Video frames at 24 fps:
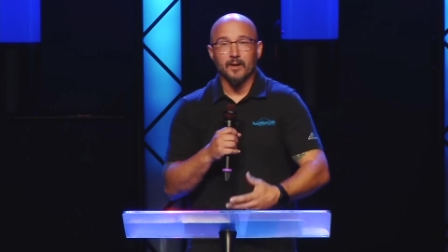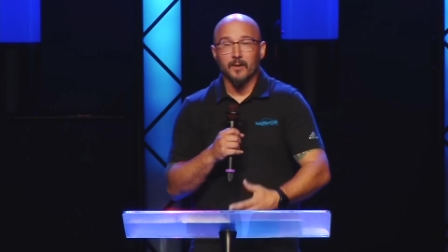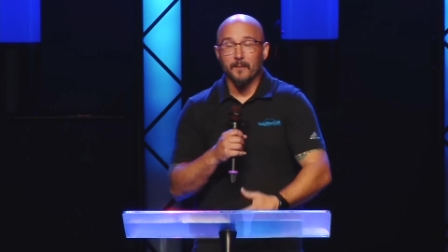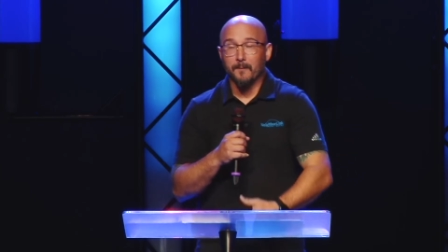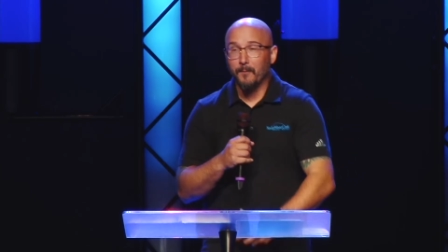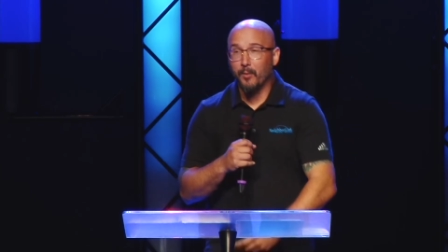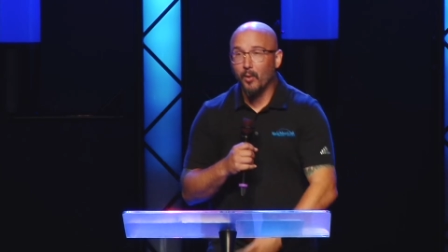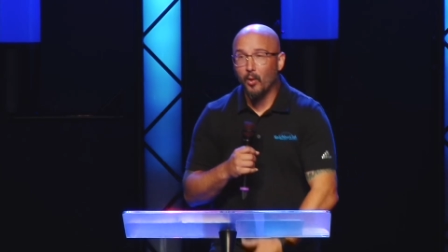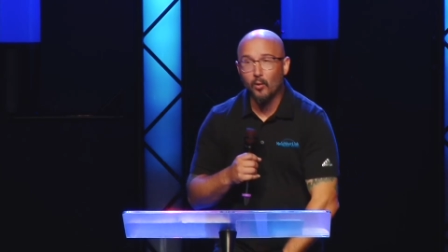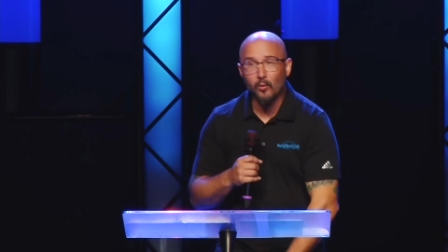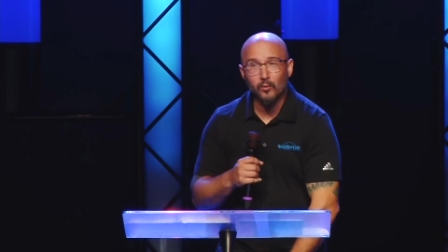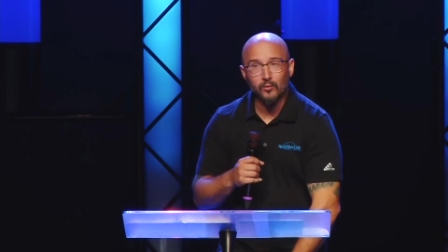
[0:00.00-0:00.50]

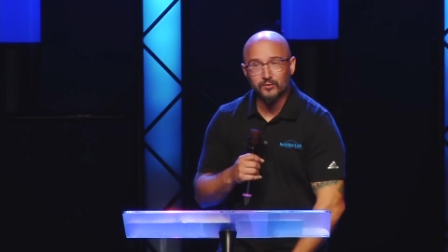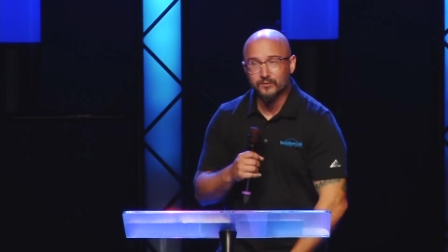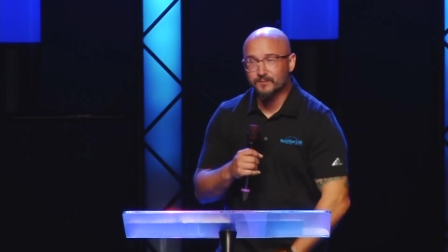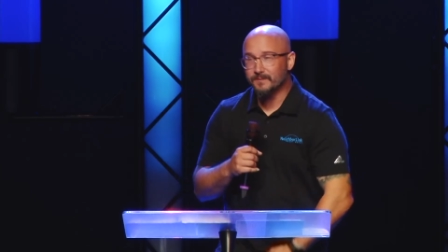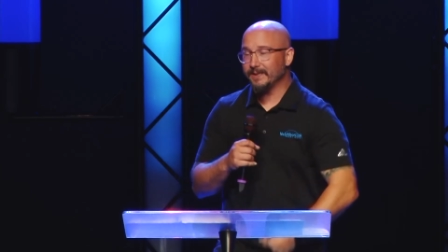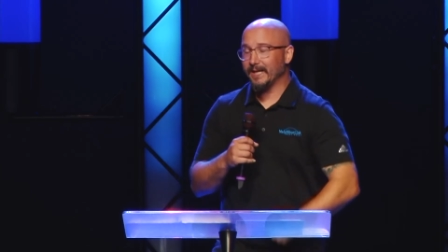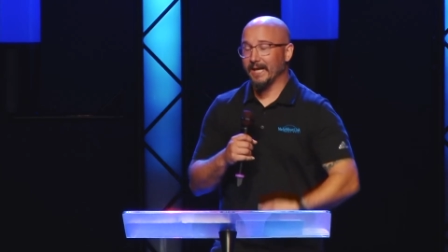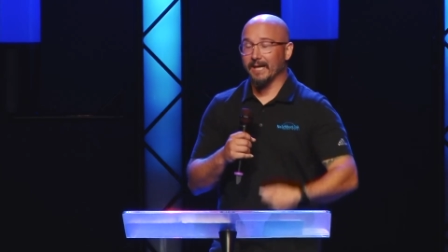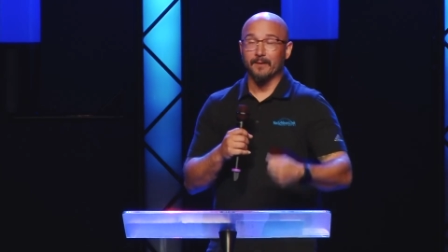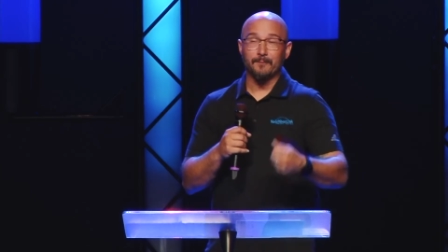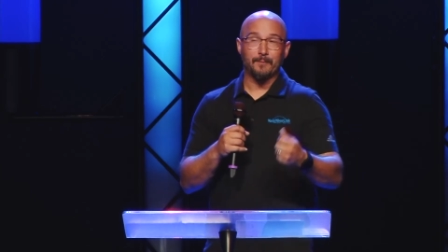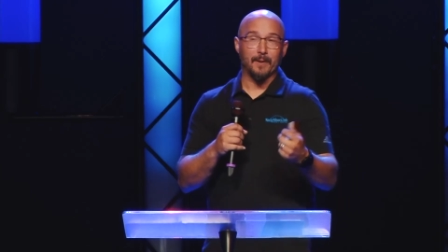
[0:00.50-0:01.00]
pulls
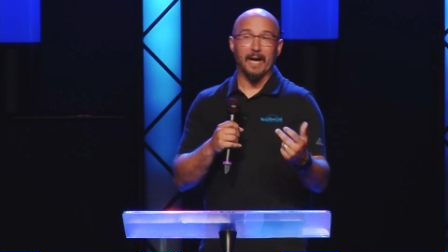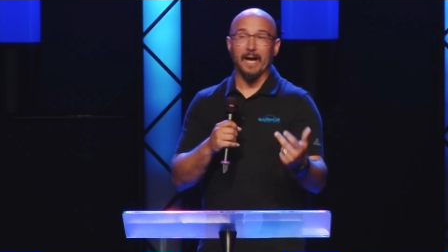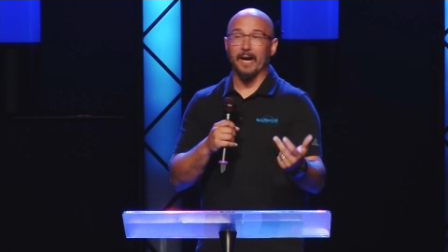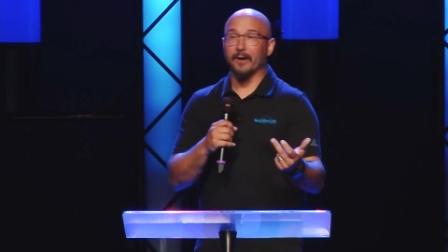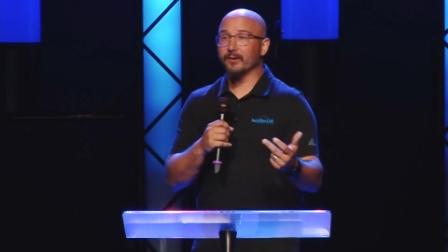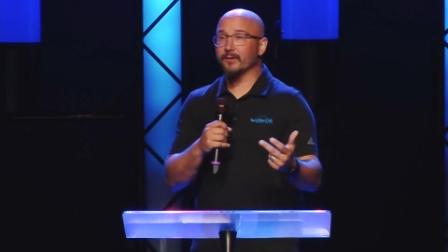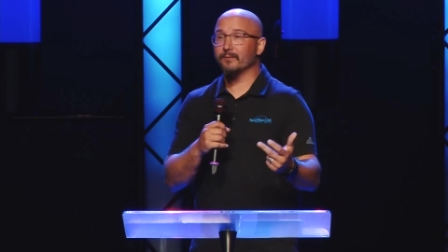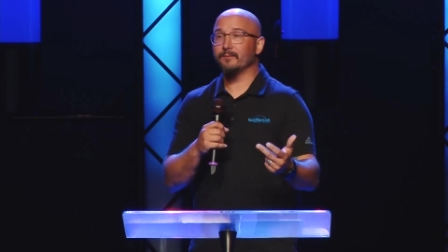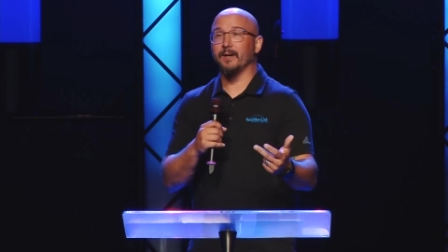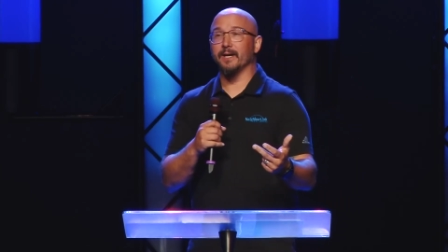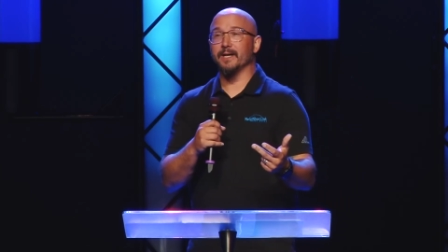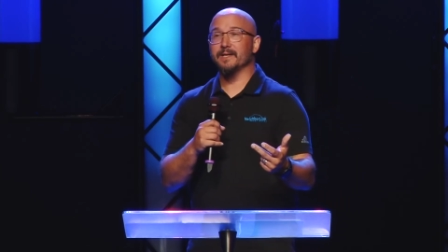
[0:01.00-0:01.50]
me up out
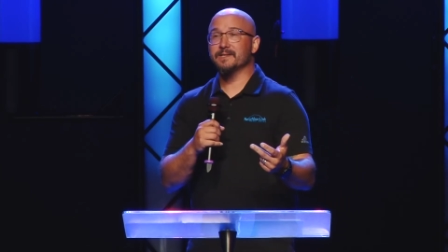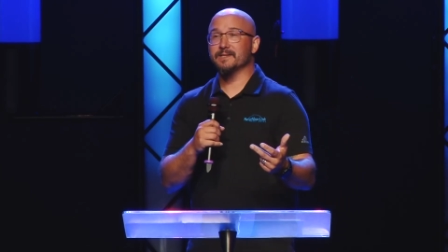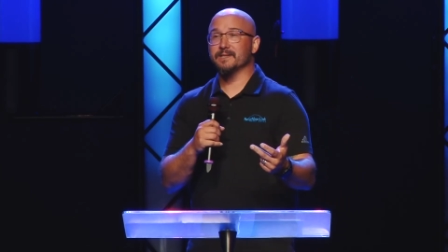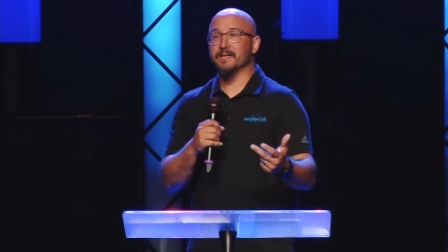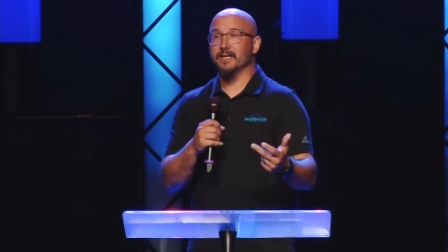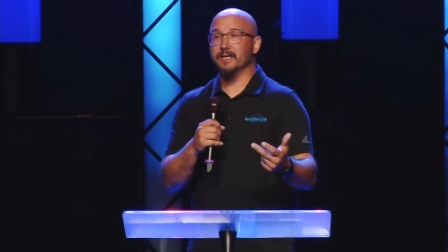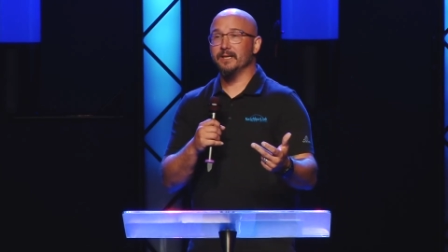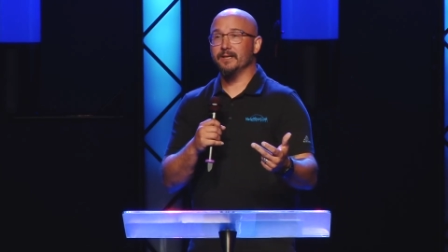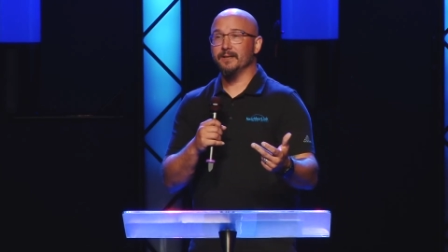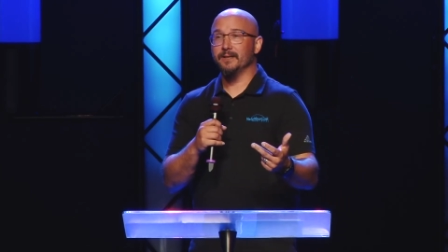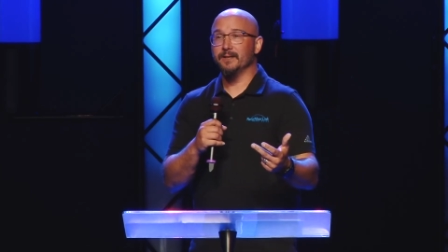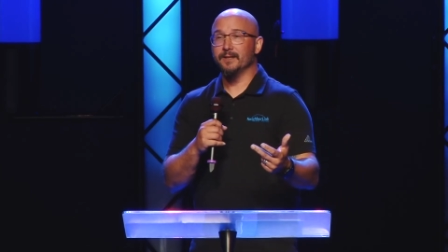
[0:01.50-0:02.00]
of my
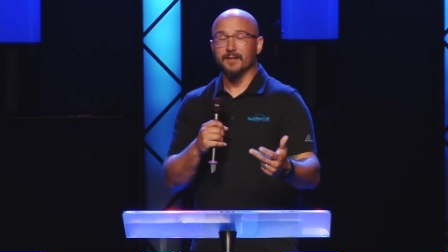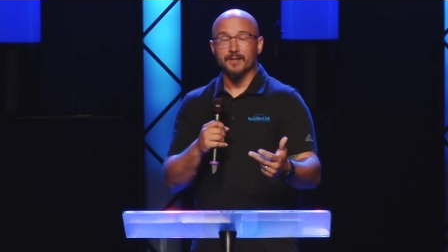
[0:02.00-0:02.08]
seat.